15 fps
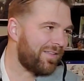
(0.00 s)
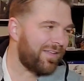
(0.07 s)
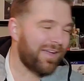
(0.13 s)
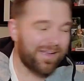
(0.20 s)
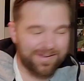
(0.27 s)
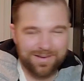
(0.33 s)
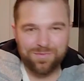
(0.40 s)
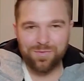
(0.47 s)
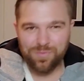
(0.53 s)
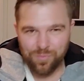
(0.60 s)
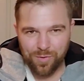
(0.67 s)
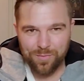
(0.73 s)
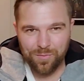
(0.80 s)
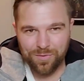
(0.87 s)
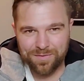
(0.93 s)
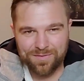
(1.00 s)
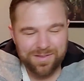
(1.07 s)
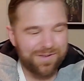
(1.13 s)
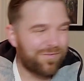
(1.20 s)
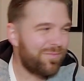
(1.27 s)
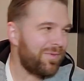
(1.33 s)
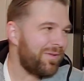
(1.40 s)
I did one more
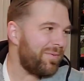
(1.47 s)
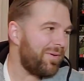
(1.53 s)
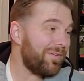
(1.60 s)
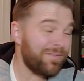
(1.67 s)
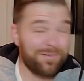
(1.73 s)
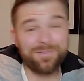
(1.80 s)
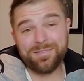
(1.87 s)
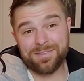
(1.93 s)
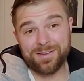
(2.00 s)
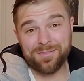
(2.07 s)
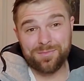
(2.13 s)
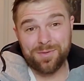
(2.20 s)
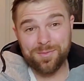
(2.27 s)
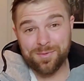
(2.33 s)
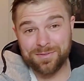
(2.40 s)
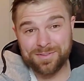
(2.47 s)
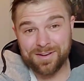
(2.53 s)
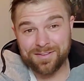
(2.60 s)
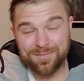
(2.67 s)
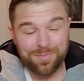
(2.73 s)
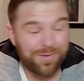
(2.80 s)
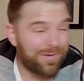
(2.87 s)
set of amiibos. Well, set of amiibos kind
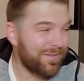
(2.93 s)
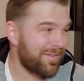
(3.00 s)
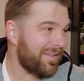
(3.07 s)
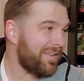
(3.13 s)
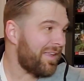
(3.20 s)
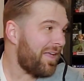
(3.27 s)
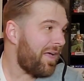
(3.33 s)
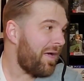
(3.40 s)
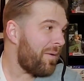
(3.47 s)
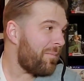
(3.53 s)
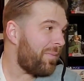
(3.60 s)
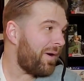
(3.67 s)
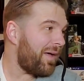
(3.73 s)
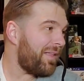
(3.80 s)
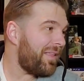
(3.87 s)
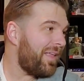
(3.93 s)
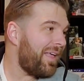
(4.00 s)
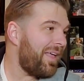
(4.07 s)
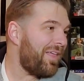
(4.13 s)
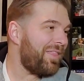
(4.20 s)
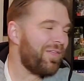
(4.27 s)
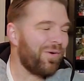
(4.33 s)
of spoils it, but
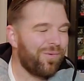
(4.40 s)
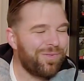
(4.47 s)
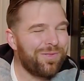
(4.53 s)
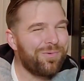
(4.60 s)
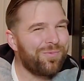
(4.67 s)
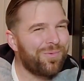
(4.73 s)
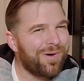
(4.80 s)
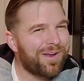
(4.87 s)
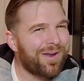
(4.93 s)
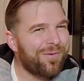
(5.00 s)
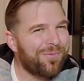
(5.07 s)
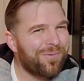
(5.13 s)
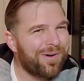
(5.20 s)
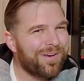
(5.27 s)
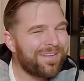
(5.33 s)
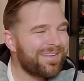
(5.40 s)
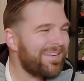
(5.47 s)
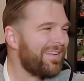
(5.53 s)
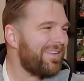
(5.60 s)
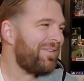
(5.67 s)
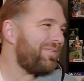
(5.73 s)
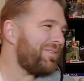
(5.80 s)
the only one I wanted
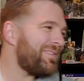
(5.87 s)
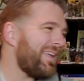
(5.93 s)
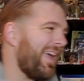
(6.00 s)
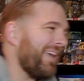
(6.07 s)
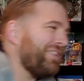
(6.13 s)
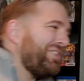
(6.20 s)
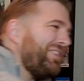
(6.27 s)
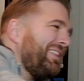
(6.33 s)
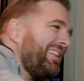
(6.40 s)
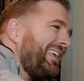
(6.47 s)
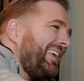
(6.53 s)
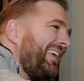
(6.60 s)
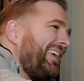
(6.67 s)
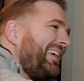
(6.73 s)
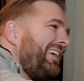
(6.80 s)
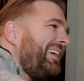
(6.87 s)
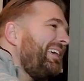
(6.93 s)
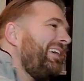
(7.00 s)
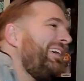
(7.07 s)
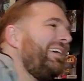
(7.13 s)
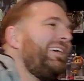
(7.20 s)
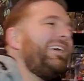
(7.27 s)
was actually
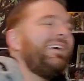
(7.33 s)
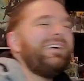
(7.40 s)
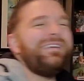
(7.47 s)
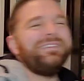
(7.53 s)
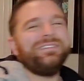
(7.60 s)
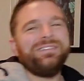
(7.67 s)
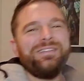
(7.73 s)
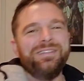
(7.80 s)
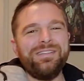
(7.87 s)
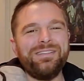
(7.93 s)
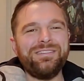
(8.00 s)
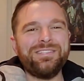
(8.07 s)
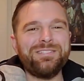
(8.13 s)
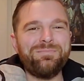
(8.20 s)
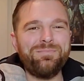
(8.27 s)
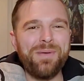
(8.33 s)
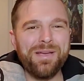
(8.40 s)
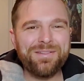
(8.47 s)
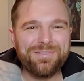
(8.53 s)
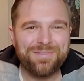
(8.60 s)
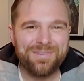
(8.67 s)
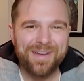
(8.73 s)

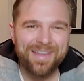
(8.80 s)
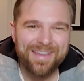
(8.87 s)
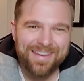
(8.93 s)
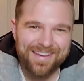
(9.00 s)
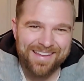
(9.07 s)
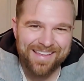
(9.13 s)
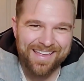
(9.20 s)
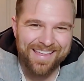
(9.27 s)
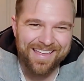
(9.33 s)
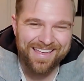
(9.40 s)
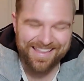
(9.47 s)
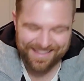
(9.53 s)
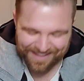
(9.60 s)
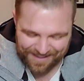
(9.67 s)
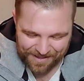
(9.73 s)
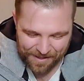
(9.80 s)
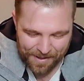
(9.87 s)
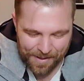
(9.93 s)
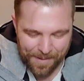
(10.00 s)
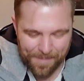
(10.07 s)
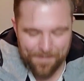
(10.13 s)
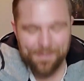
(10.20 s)
Spectre Knight.
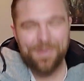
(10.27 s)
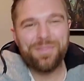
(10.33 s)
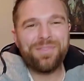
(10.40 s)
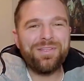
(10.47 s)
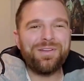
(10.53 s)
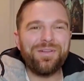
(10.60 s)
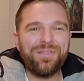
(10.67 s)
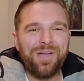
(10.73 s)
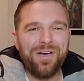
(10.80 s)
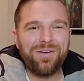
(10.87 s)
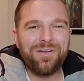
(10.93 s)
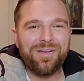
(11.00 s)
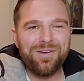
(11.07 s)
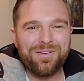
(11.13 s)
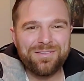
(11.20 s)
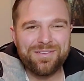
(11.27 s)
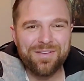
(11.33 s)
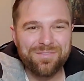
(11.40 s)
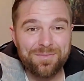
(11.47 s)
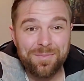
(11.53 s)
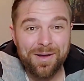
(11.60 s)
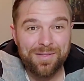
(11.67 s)
But you know how it goes. You
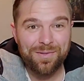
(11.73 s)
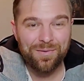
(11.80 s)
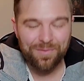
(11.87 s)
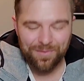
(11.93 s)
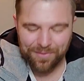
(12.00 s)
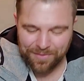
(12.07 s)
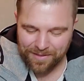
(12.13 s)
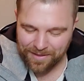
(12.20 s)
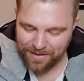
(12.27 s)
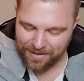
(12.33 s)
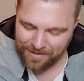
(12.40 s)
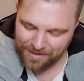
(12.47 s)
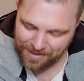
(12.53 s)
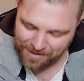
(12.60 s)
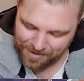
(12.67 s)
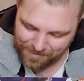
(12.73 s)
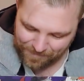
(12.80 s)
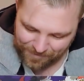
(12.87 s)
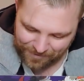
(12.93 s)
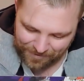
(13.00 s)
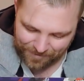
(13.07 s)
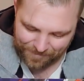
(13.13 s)
have to buy the whole thing.
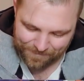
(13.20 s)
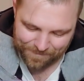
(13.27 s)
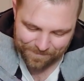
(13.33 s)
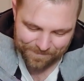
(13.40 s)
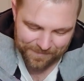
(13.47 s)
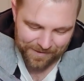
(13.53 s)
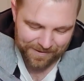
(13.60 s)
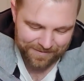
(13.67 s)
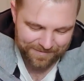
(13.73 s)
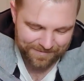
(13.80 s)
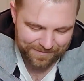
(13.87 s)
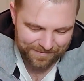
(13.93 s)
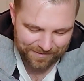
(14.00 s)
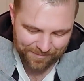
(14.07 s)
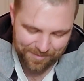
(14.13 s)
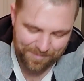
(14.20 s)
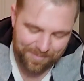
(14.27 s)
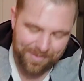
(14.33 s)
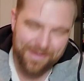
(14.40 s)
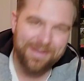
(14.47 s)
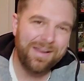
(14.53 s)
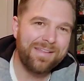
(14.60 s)
But still, I mean,
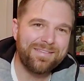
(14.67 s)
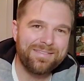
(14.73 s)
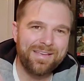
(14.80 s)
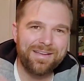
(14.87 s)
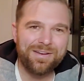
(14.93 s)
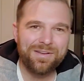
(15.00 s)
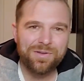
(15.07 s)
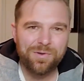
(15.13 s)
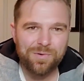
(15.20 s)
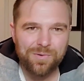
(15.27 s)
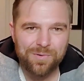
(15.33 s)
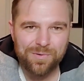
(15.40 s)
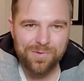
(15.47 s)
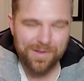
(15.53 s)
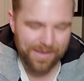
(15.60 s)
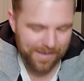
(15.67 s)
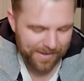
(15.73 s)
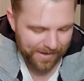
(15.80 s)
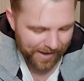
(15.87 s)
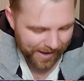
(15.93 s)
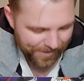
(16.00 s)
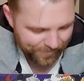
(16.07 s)
Plague Knight's kind of cool,
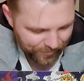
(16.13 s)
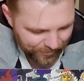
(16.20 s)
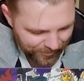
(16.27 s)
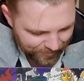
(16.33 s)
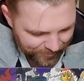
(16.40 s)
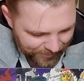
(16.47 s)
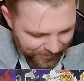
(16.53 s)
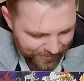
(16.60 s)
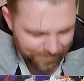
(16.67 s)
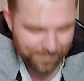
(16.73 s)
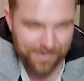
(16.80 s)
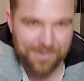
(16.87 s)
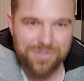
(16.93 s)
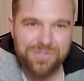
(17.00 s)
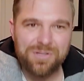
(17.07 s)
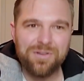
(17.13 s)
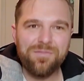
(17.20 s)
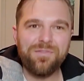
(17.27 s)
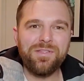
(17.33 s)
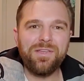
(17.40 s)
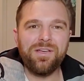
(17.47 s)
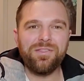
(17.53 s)
and I haven't really played much
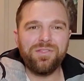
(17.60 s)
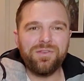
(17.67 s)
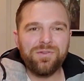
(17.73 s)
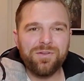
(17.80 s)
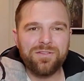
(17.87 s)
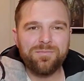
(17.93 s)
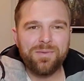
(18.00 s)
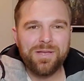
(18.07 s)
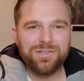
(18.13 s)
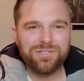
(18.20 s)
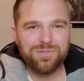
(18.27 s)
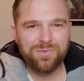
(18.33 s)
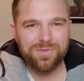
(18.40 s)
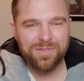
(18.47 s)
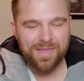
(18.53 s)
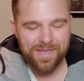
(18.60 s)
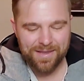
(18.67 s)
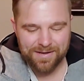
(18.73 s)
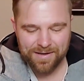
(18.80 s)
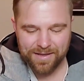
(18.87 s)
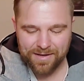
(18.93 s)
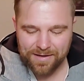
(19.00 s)
of the new expansion with
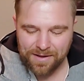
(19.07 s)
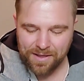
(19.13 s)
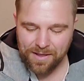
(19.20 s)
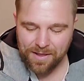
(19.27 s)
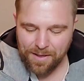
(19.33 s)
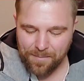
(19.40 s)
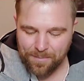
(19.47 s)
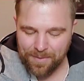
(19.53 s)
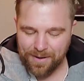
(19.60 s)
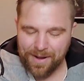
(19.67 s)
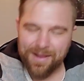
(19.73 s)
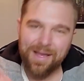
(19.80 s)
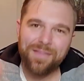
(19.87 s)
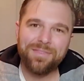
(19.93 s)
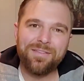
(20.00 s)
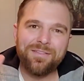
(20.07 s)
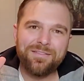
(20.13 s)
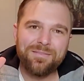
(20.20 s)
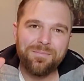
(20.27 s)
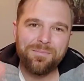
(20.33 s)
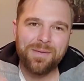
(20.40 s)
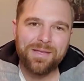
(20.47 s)
King Knight, but I got
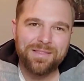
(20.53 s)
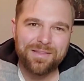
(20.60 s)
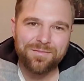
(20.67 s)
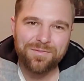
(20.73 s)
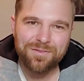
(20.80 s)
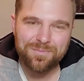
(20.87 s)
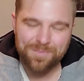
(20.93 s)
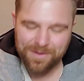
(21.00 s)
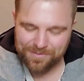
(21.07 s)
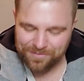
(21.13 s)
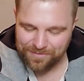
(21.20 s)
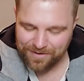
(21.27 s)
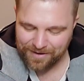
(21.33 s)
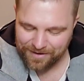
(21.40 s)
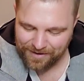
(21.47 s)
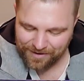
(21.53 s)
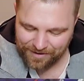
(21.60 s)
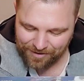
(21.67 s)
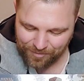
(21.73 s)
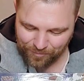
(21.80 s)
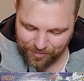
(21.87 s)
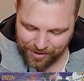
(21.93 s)
this mainly for Spectre Knight.
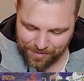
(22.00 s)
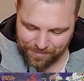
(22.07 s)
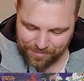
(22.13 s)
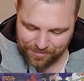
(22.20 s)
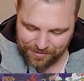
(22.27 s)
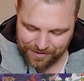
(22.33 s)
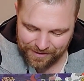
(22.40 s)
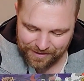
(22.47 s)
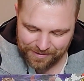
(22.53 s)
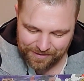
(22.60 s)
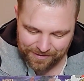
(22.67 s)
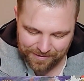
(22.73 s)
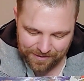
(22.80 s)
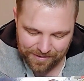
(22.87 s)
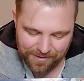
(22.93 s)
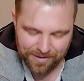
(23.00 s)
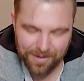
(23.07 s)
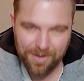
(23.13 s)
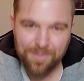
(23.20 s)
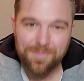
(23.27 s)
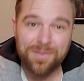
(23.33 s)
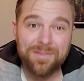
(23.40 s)
When I played
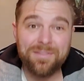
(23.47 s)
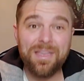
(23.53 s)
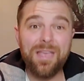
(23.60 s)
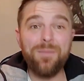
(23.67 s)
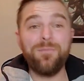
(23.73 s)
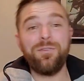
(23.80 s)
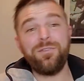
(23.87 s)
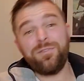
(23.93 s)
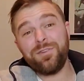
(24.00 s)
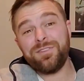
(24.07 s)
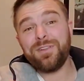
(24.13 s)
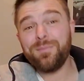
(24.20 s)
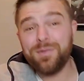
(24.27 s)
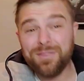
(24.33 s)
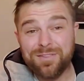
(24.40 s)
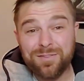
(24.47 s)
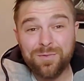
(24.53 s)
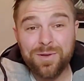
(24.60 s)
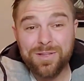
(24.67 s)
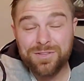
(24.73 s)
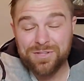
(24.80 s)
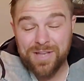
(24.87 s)
this game for the first time on the
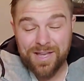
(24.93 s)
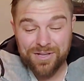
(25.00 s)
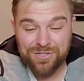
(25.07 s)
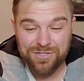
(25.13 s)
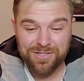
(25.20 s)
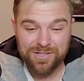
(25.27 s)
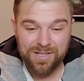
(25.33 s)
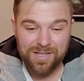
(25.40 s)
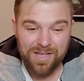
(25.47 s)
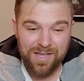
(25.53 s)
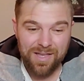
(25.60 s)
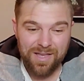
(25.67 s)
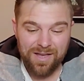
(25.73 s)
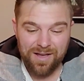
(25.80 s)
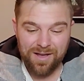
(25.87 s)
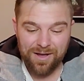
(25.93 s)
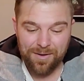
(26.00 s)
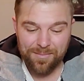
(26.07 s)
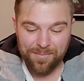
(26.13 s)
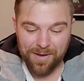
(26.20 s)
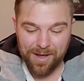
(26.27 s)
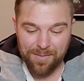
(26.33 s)
Switch, actually,
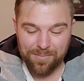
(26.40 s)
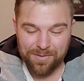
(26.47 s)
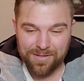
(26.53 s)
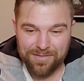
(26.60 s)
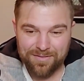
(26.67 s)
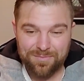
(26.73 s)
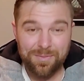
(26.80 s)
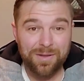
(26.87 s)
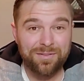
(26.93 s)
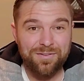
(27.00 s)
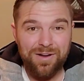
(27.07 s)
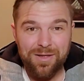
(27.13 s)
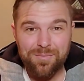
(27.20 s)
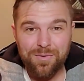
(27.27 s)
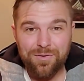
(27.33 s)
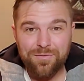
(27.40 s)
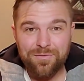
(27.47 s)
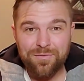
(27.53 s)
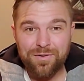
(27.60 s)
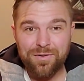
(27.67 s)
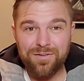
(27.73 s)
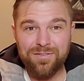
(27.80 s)
I played the Spectre Knight mode
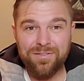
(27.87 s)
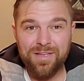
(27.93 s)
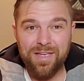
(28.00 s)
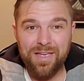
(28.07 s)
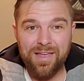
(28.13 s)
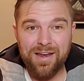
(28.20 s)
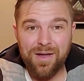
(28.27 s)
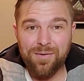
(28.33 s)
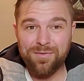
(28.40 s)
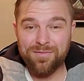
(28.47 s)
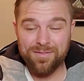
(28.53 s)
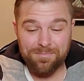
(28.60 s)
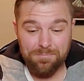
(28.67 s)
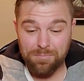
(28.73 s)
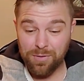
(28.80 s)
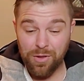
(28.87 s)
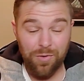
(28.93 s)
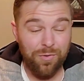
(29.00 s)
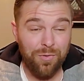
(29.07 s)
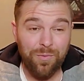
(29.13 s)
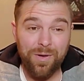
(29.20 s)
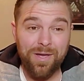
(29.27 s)
first, and I was
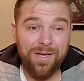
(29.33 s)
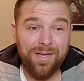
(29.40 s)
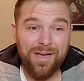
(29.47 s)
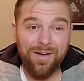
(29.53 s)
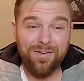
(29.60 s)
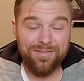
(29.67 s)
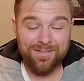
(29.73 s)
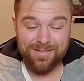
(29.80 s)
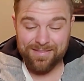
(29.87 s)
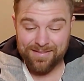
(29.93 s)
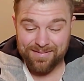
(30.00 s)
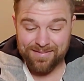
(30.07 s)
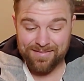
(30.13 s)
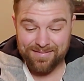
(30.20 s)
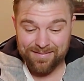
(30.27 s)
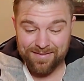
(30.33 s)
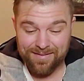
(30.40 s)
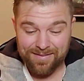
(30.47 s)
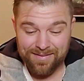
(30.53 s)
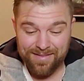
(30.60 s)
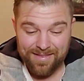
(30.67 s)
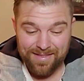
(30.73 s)
blown away. I was like, this
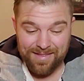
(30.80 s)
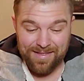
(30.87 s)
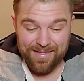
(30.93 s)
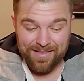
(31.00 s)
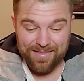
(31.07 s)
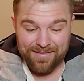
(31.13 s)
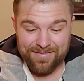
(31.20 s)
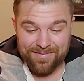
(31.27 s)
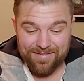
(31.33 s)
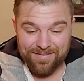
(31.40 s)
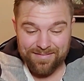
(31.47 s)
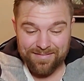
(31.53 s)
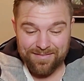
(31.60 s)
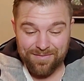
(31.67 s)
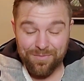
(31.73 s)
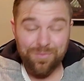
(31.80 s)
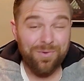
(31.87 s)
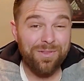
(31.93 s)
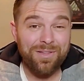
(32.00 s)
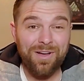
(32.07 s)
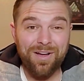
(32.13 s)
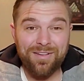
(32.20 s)
is
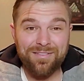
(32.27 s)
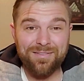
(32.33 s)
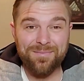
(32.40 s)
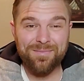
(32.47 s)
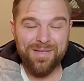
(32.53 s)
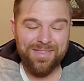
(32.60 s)
really awesome.